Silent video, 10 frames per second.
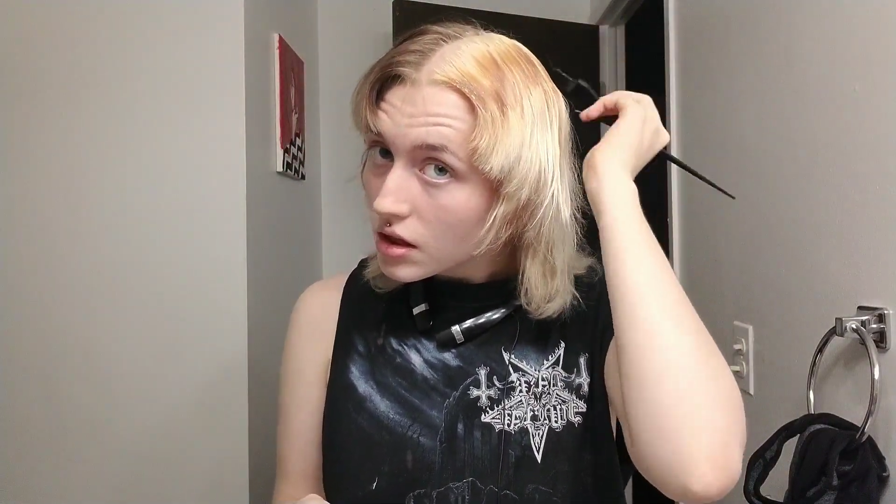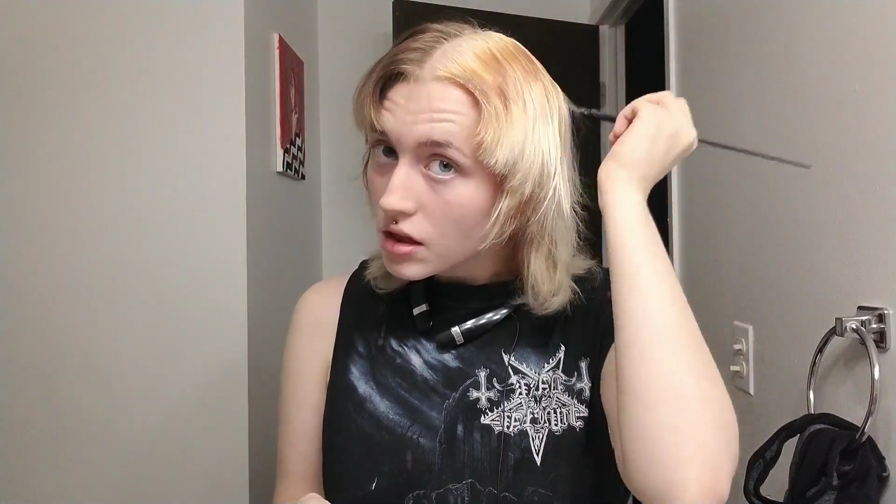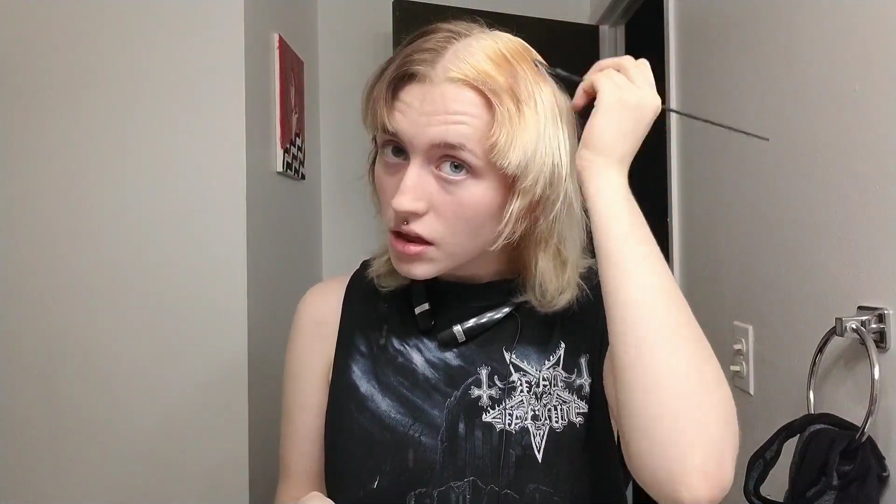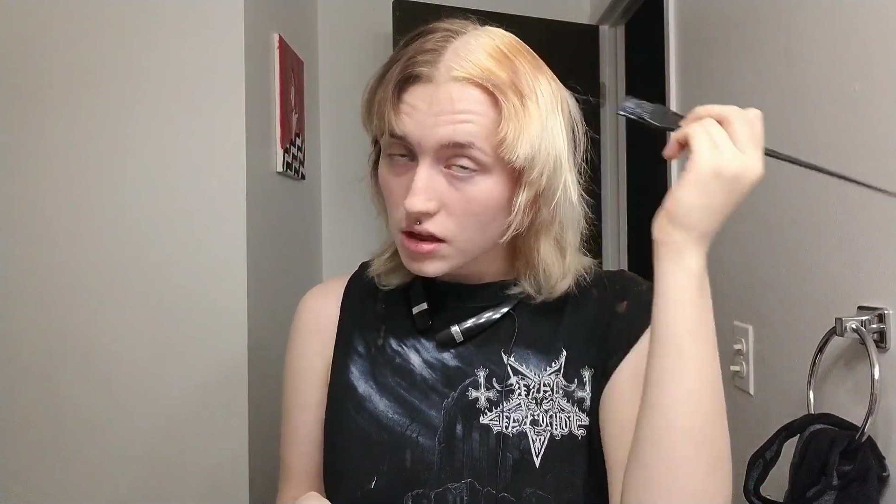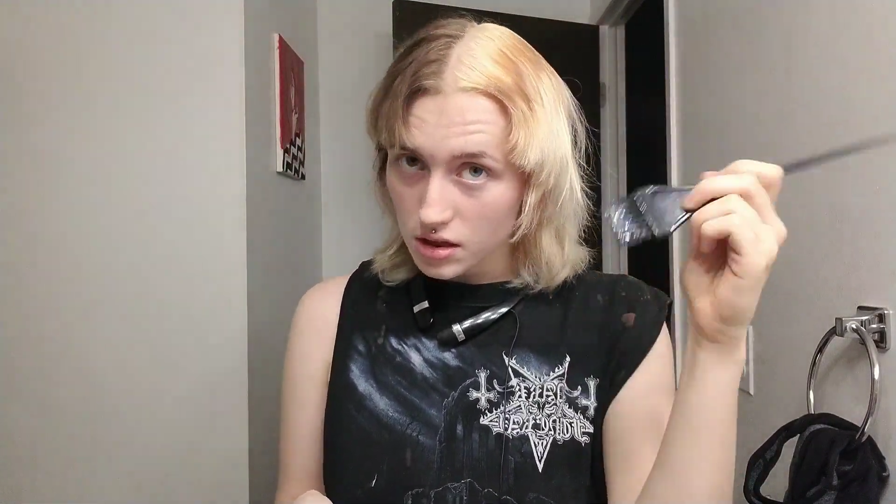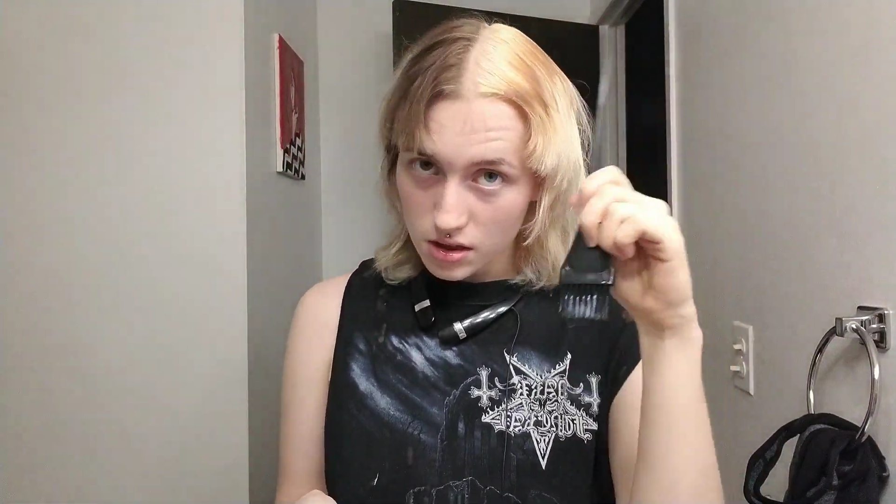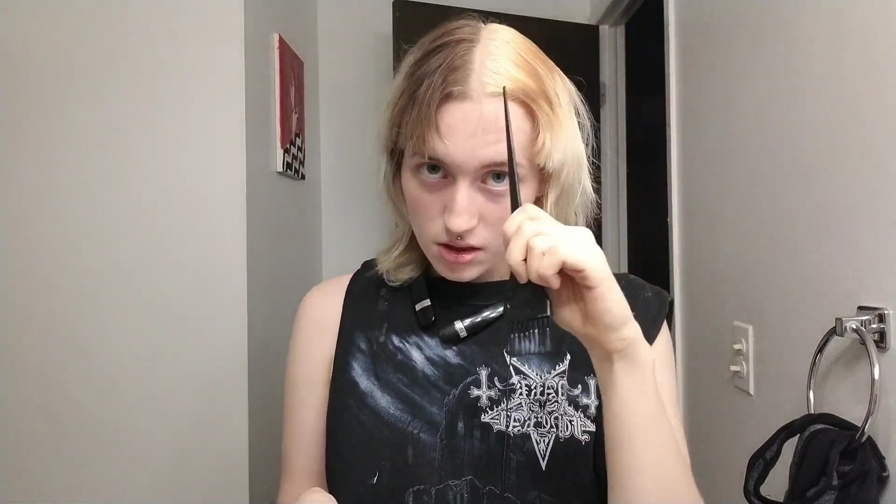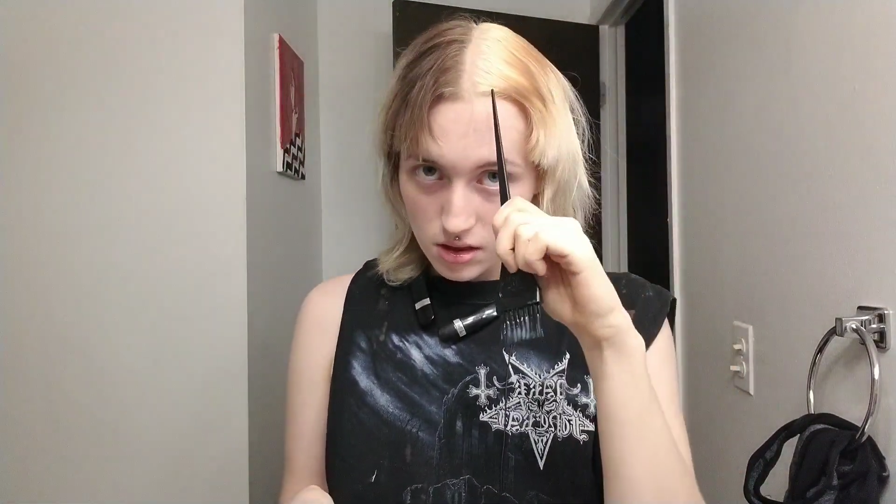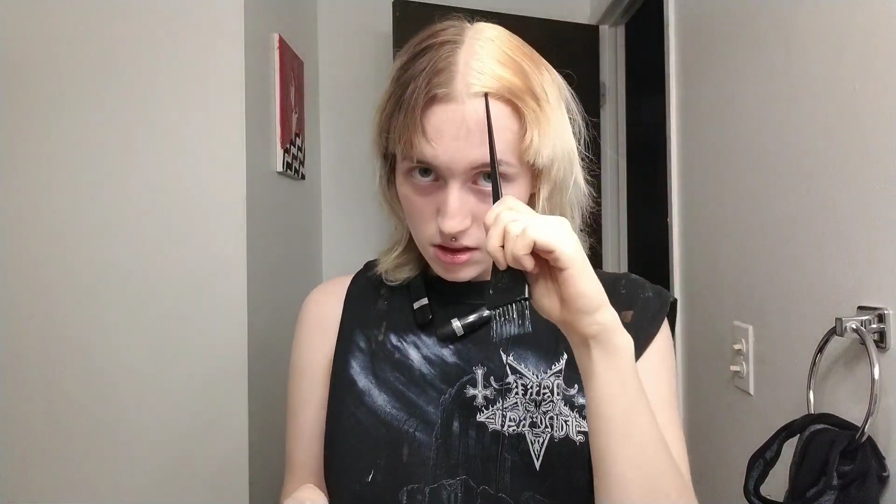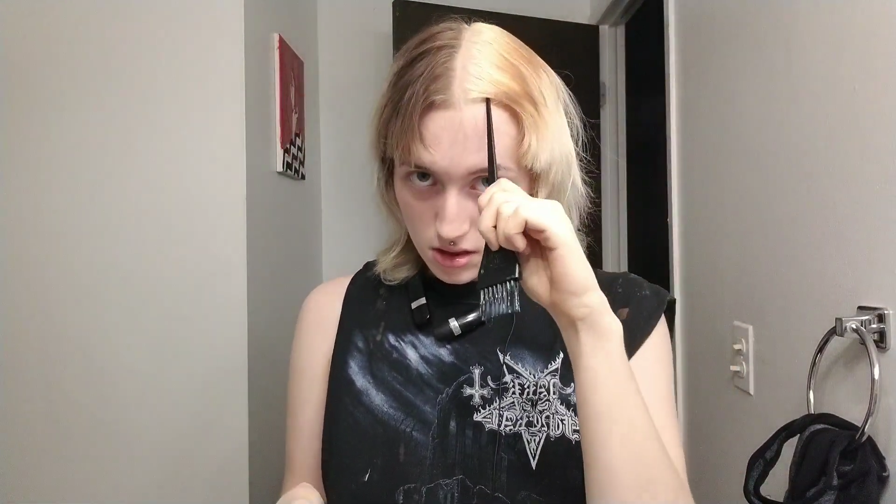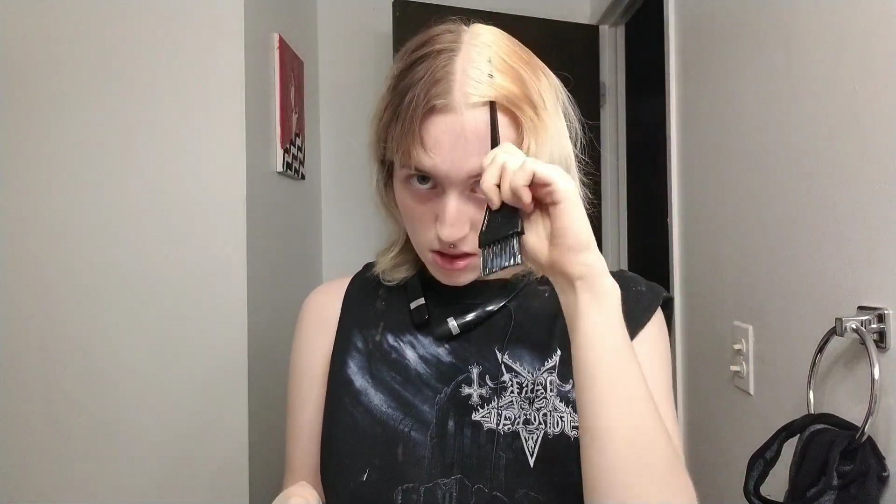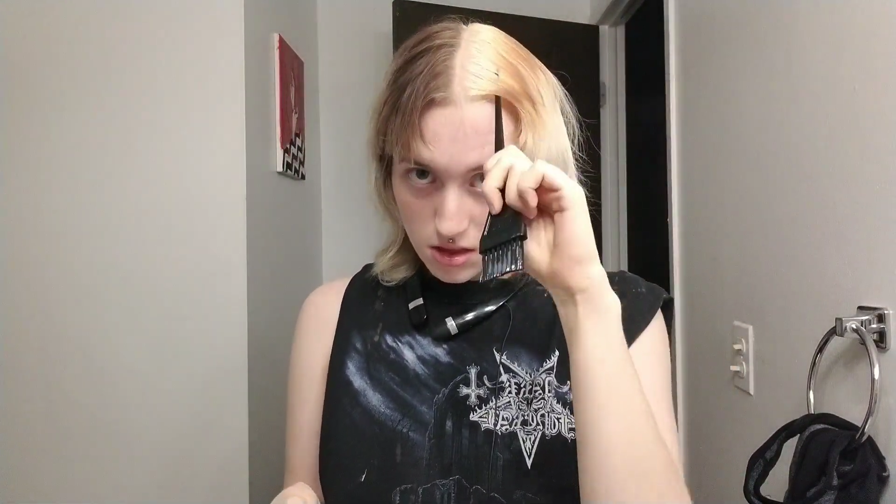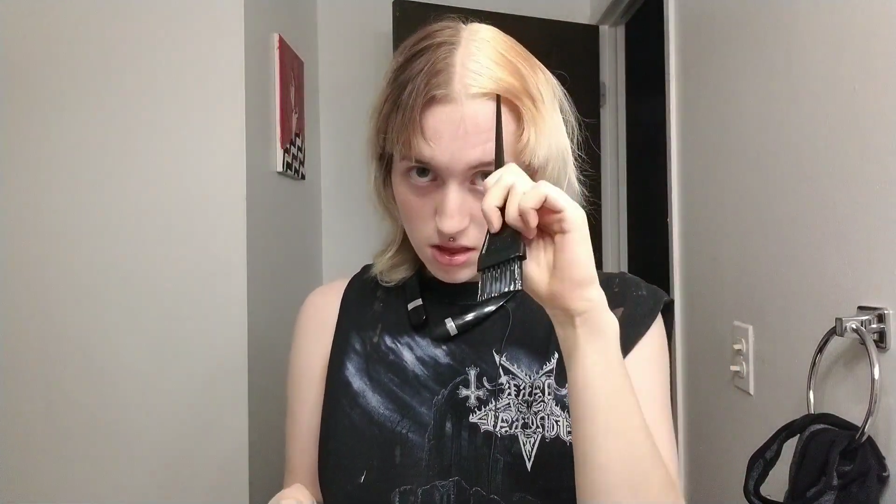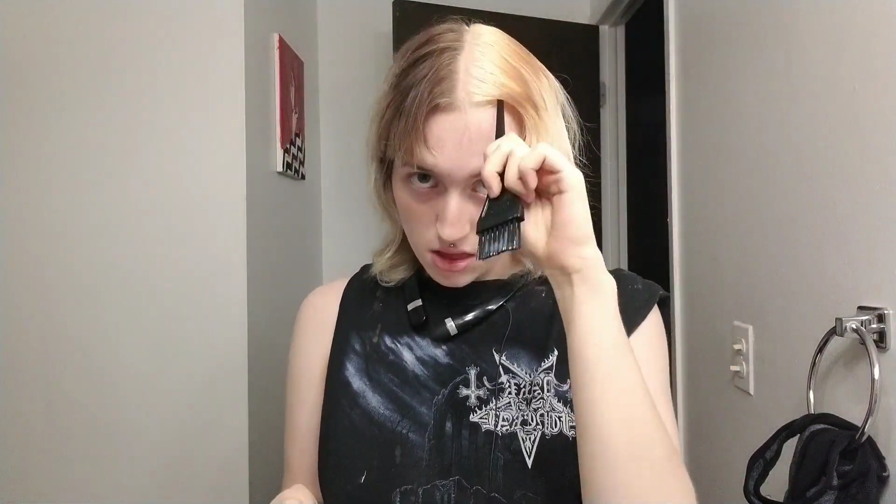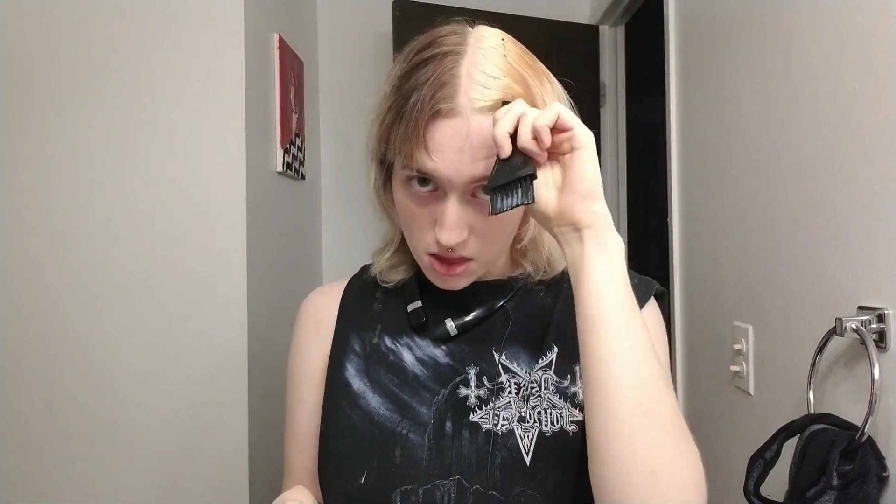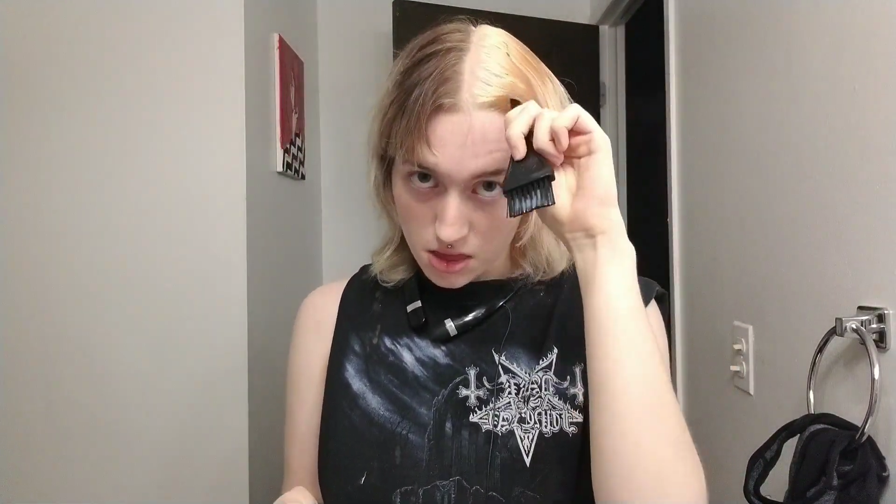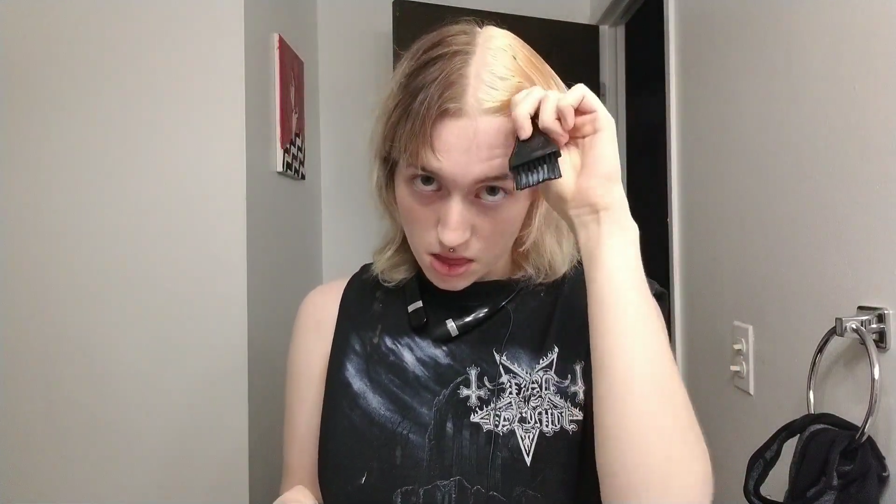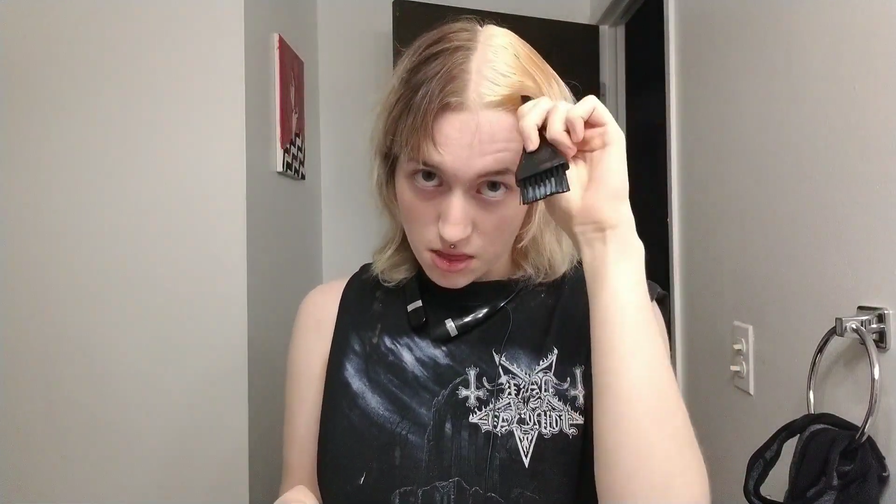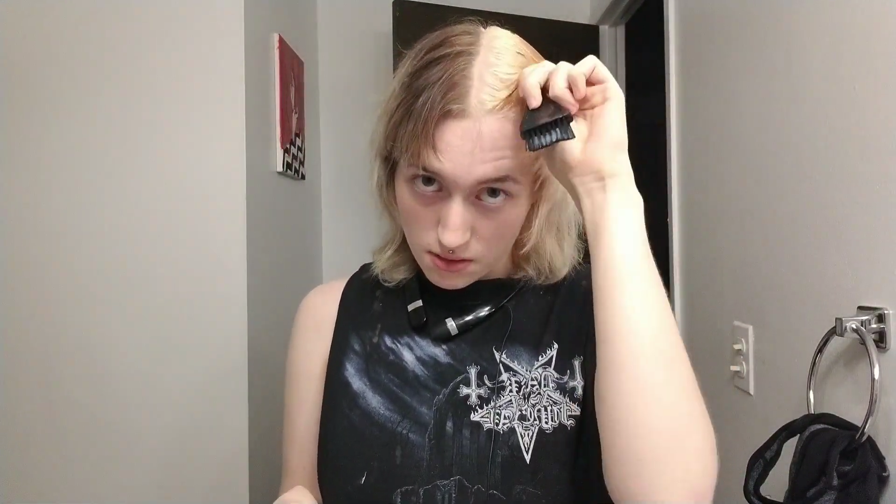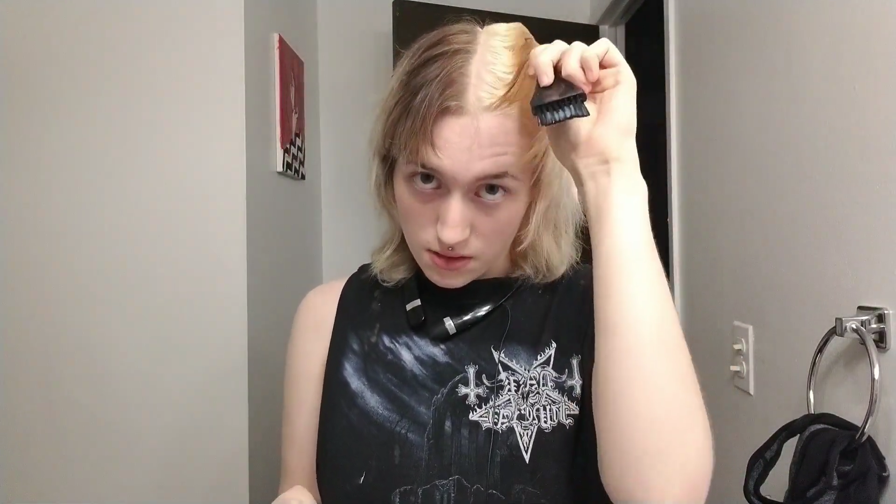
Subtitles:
amount of orange parts that I had,